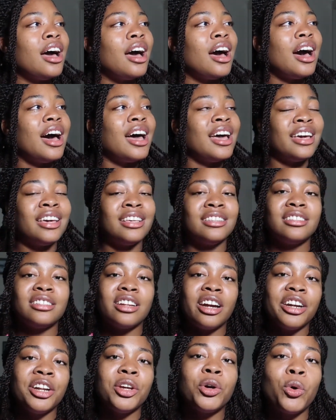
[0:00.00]
I
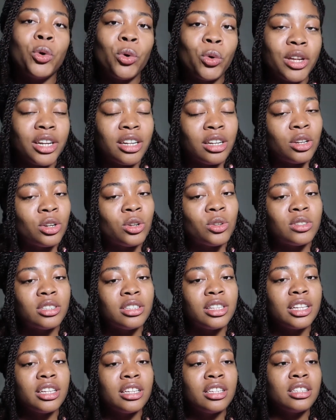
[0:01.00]
started quitting those
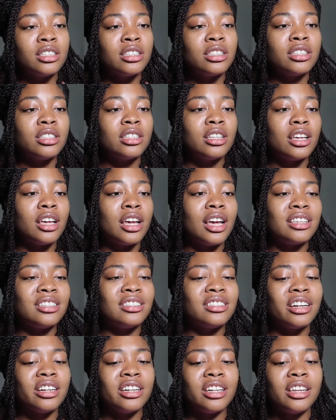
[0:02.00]
things. I
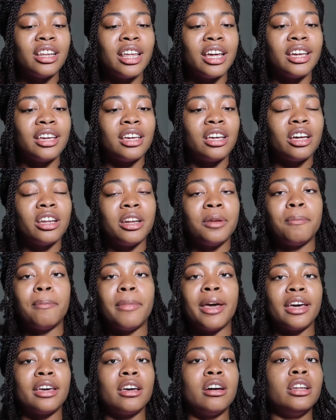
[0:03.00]
started like cutting
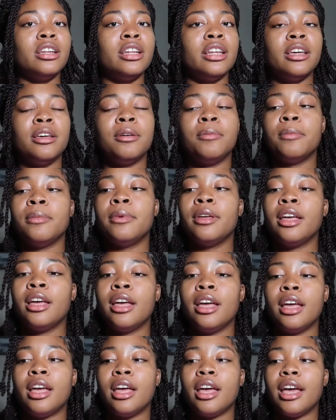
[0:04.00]
back on them,
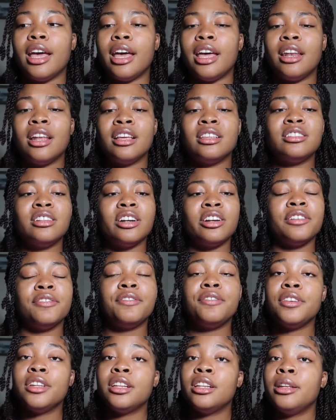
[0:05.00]
and I started
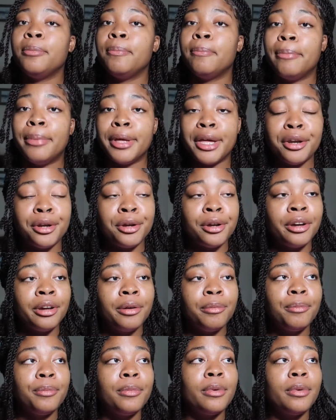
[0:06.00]
feeling better.